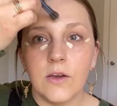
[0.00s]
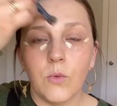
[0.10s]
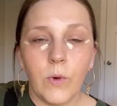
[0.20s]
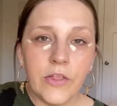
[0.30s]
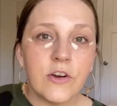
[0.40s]

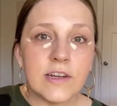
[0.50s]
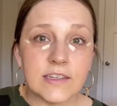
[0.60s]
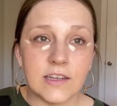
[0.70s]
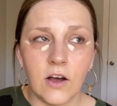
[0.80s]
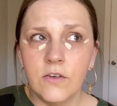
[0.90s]
weather
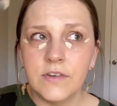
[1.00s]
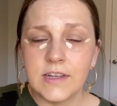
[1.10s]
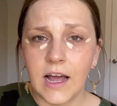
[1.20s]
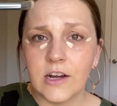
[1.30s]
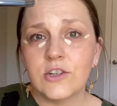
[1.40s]
itself has
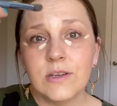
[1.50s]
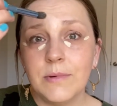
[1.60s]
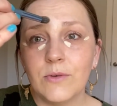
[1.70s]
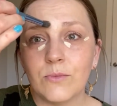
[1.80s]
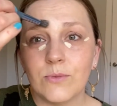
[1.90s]
actually
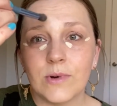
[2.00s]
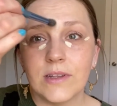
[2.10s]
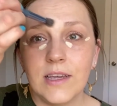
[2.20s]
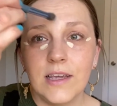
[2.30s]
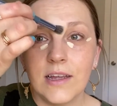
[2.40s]
been
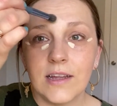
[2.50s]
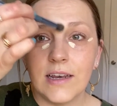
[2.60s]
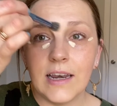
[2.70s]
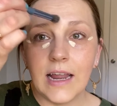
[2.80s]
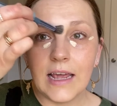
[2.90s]
really
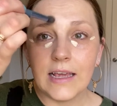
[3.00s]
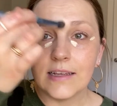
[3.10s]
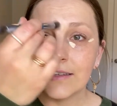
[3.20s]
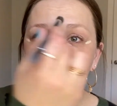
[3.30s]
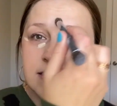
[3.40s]

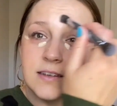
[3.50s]
nice.